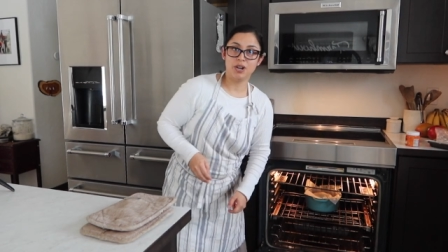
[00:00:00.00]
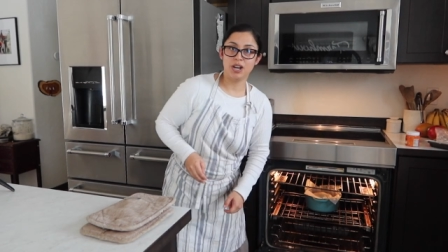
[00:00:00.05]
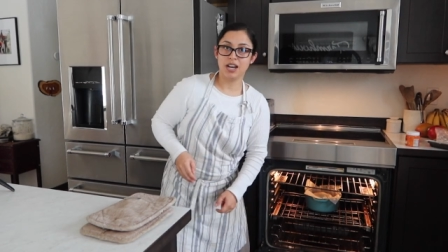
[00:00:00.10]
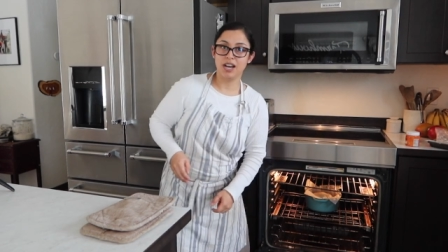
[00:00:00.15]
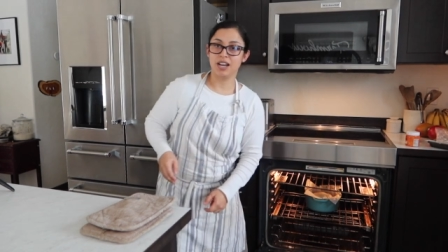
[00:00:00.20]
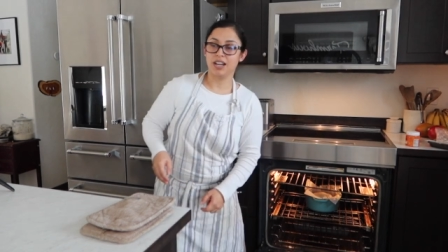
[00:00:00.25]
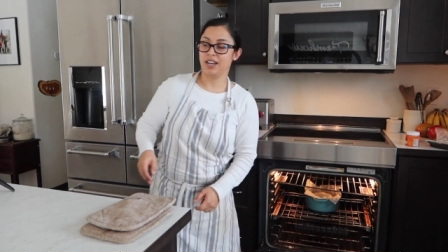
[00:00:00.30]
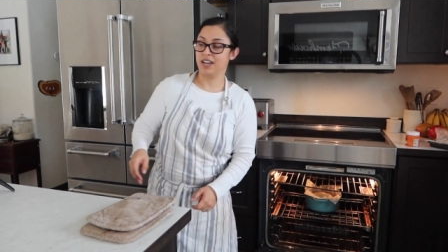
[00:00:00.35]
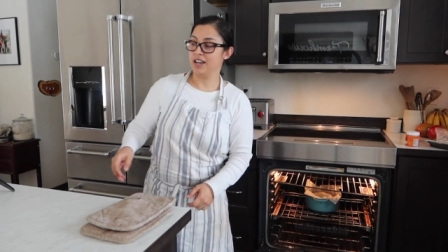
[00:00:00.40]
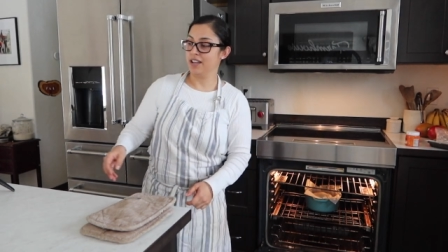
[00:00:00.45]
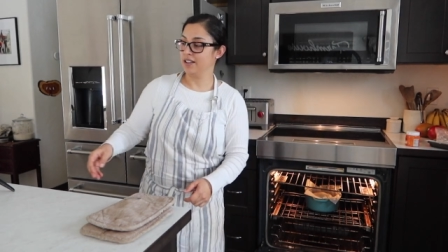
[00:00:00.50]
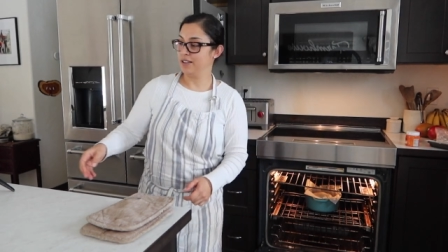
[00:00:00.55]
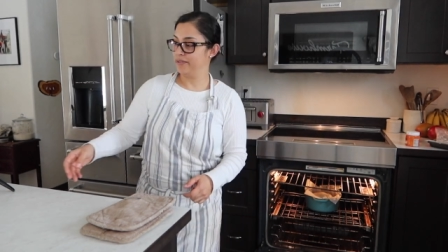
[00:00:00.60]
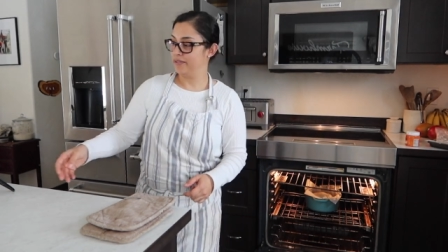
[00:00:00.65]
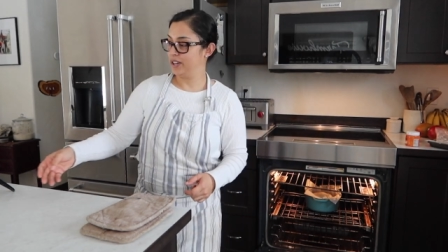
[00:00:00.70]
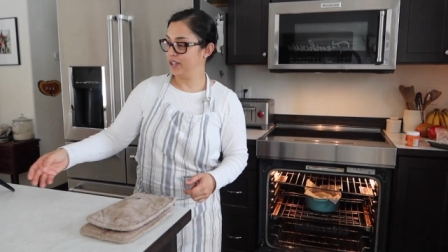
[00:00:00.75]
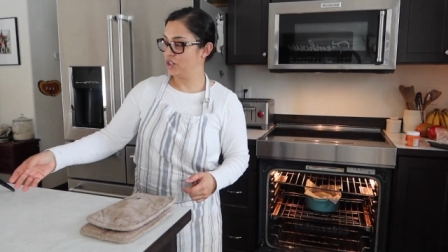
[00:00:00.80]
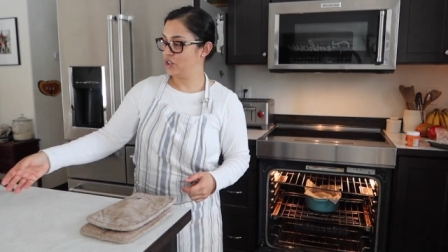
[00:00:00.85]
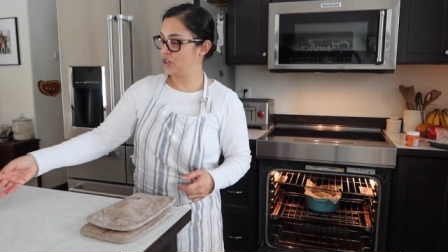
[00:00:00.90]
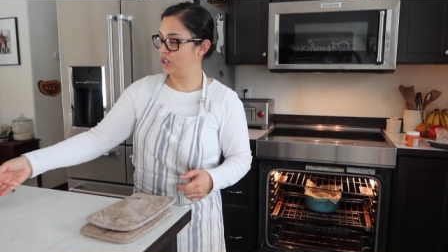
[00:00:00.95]
high
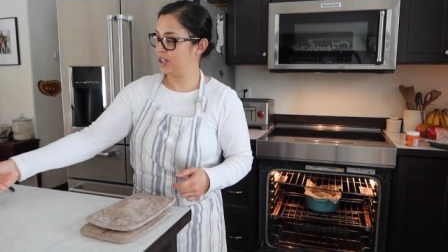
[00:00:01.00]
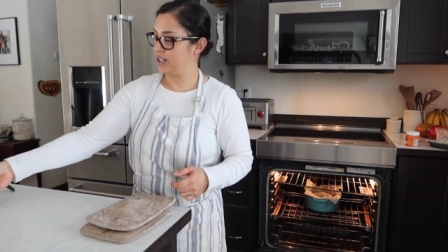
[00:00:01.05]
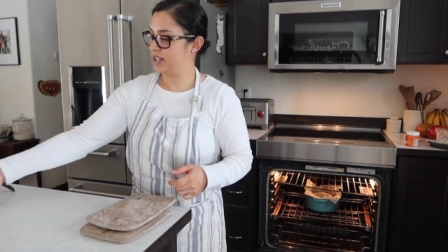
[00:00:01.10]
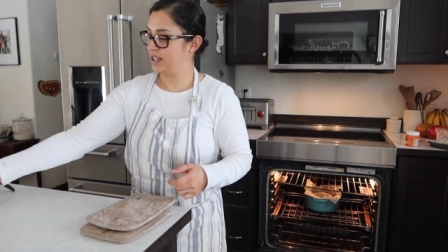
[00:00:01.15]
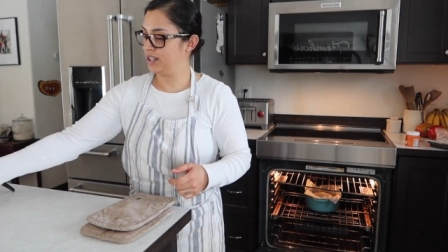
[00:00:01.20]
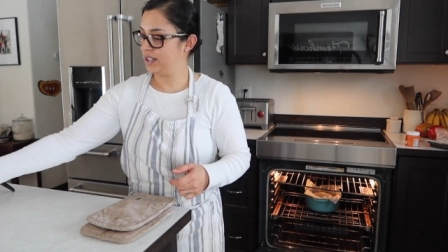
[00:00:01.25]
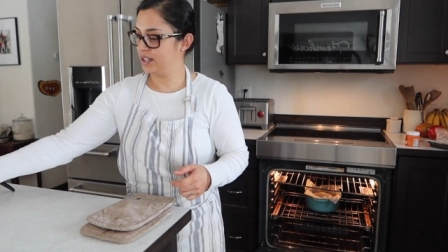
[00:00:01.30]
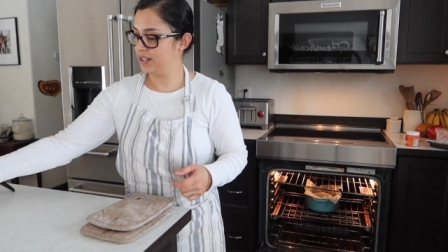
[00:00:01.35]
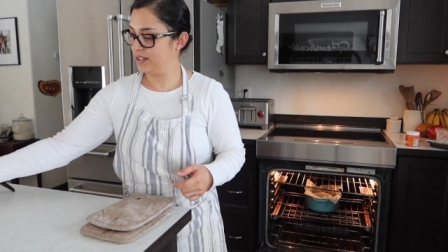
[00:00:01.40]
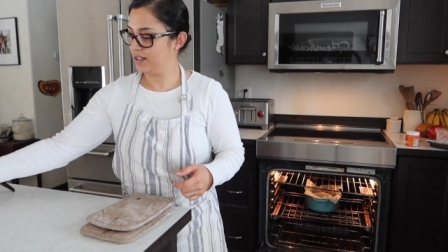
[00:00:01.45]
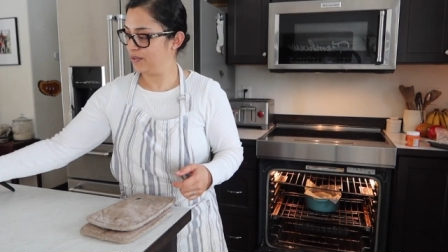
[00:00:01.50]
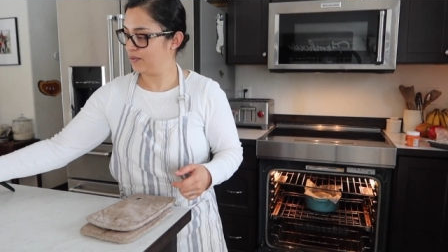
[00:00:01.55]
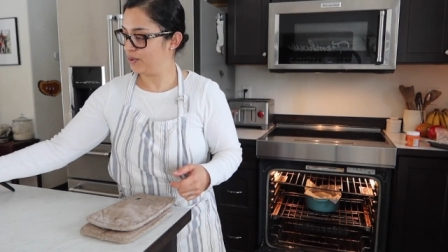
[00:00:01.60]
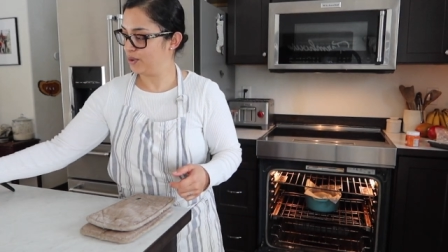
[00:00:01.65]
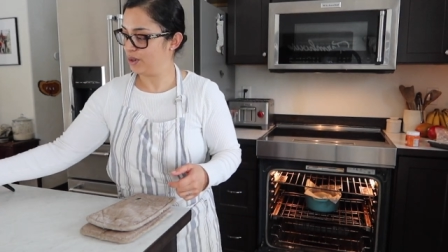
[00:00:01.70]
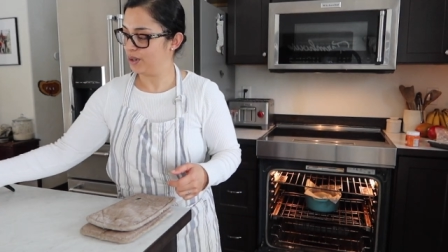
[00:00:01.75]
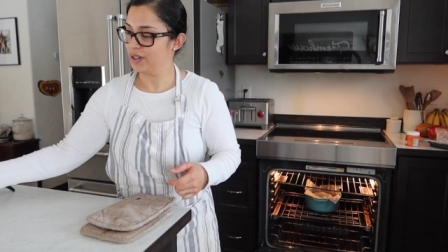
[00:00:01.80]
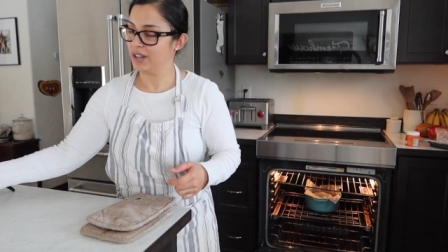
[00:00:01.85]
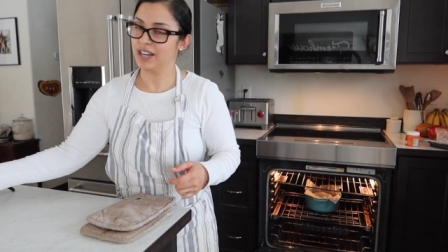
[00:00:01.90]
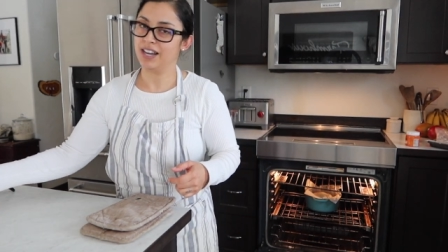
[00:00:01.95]
elevation,
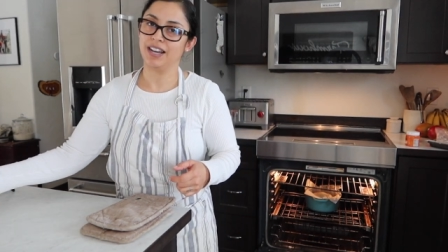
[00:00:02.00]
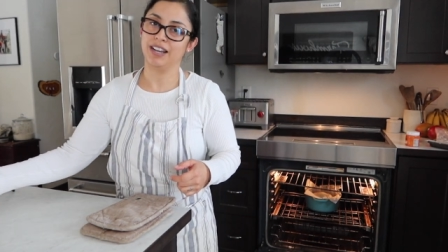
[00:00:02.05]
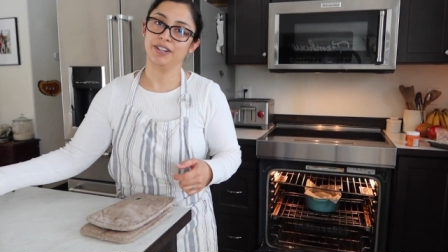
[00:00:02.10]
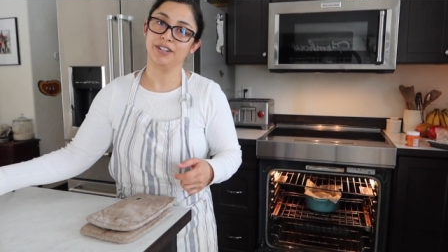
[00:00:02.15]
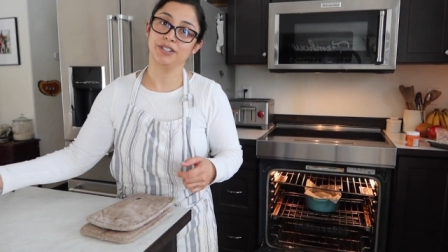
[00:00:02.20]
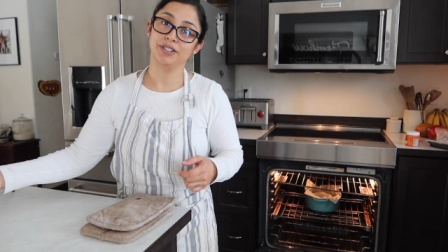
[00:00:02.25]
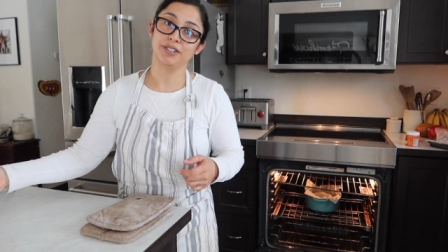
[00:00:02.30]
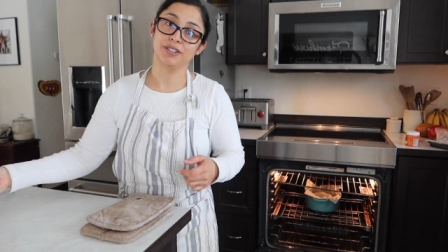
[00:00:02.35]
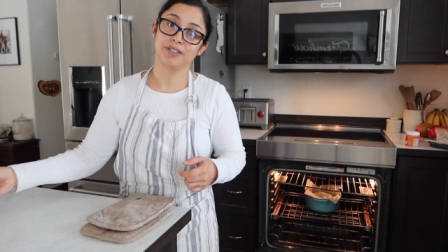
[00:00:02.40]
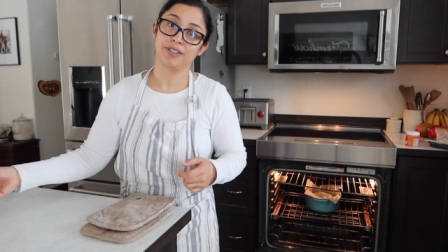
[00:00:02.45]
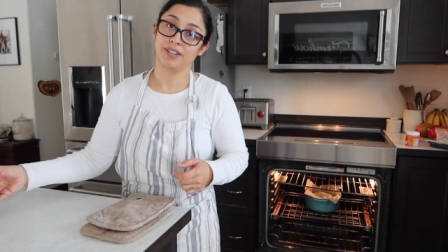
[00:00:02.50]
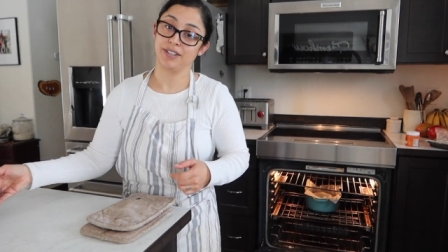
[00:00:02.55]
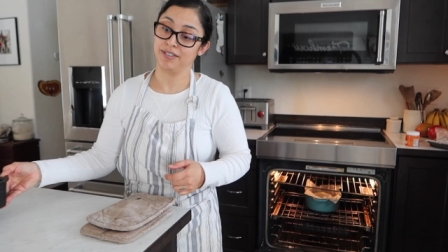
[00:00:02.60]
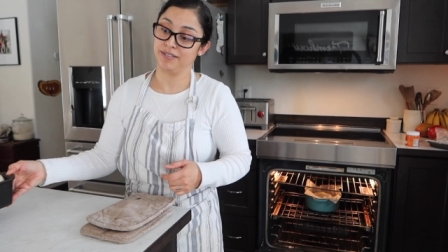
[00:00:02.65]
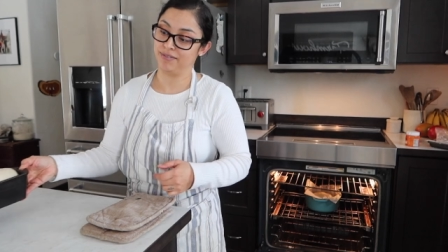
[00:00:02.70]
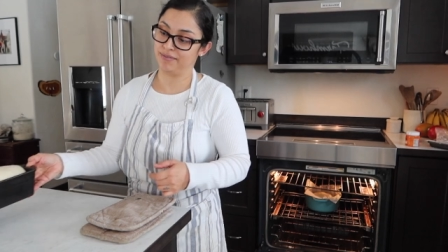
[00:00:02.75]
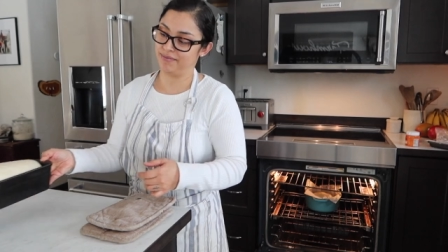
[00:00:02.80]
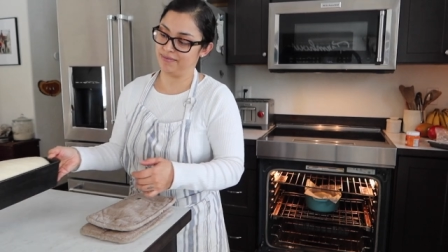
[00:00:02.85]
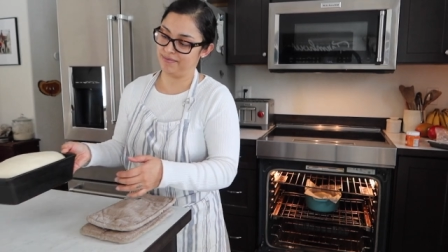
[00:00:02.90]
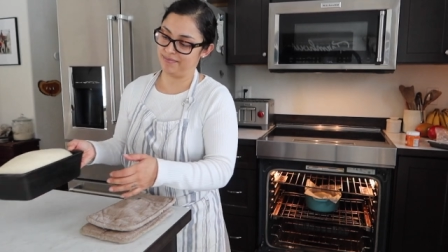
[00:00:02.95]
well, higher
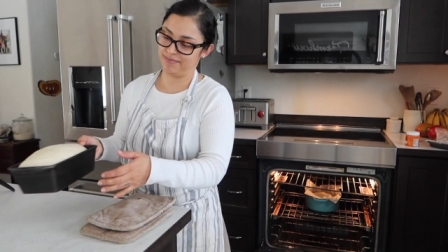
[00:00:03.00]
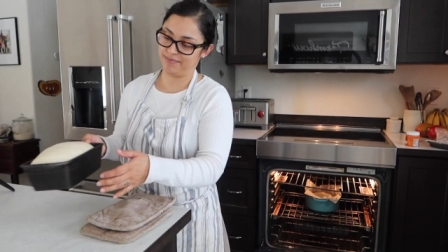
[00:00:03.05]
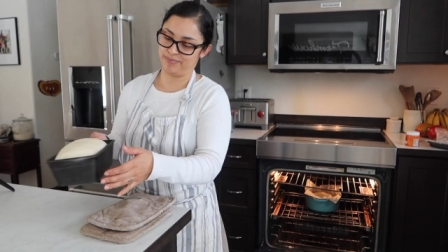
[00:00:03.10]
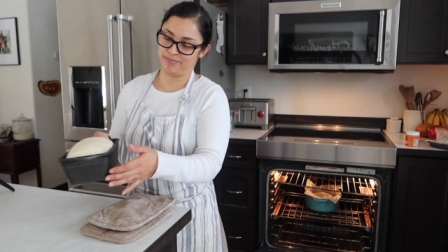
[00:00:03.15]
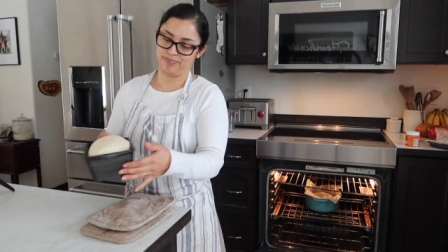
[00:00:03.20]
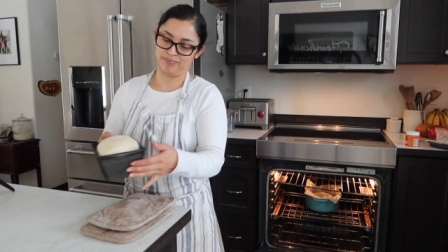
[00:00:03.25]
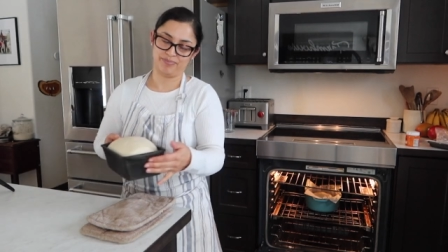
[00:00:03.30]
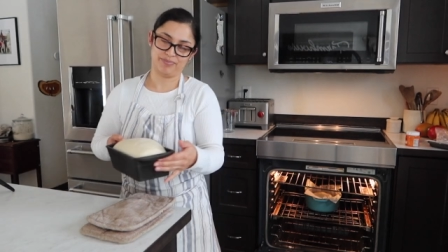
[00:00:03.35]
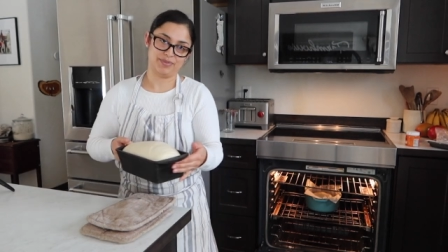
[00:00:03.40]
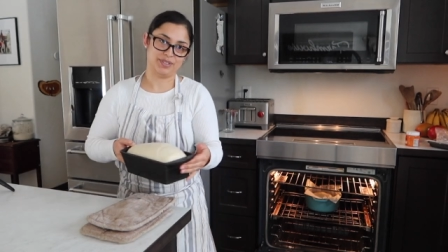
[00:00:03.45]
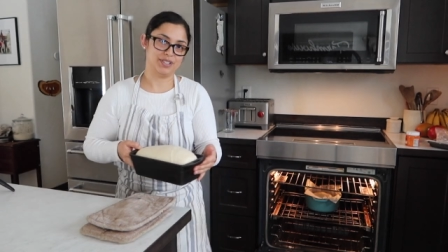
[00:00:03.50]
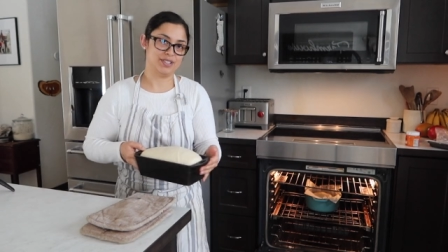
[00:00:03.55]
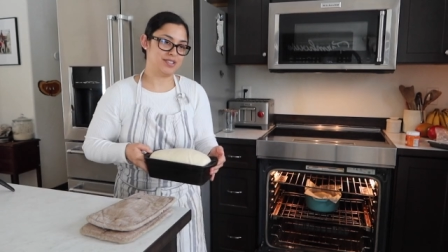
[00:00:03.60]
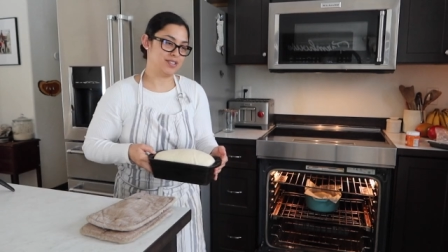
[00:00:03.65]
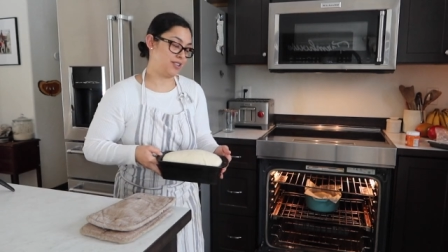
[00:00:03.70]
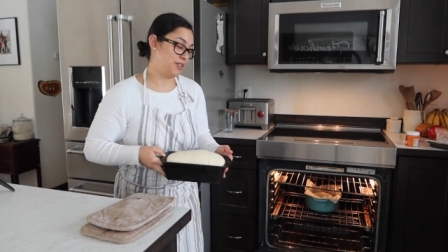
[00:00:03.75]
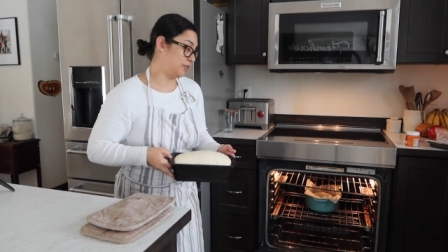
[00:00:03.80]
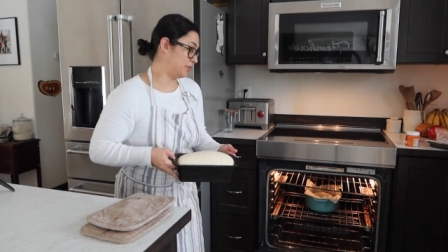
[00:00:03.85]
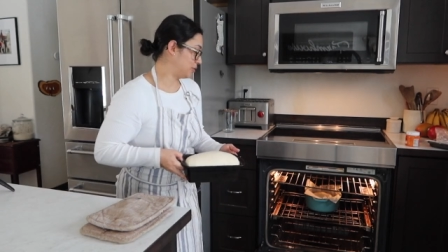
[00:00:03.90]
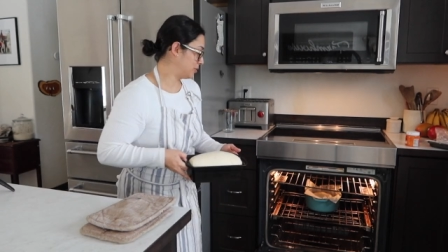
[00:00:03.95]
than
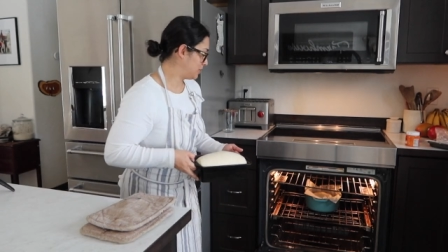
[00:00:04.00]
southern